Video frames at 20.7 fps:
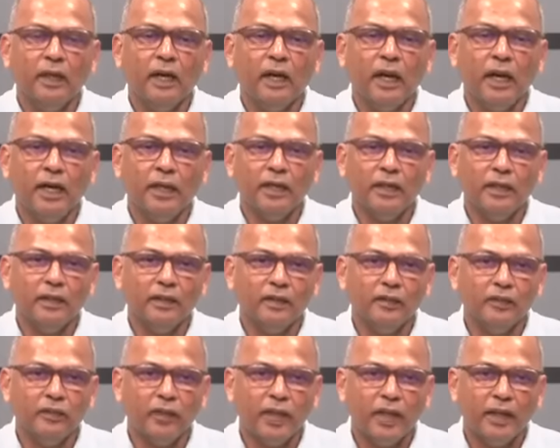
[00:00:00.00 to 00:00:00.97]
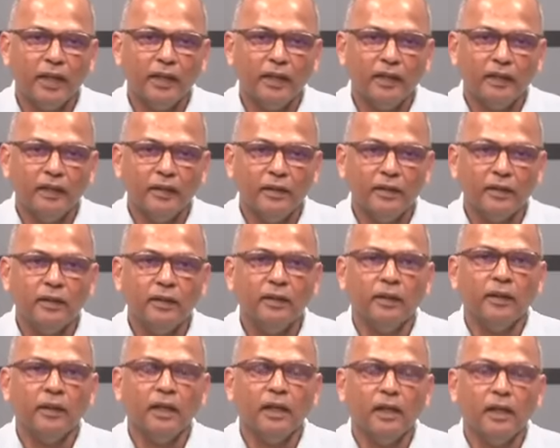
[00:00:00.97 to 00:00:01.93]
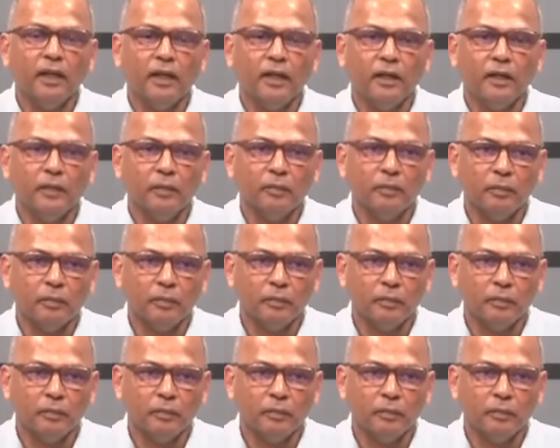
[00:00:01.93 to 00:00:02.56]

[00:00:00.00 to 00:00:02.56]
identified a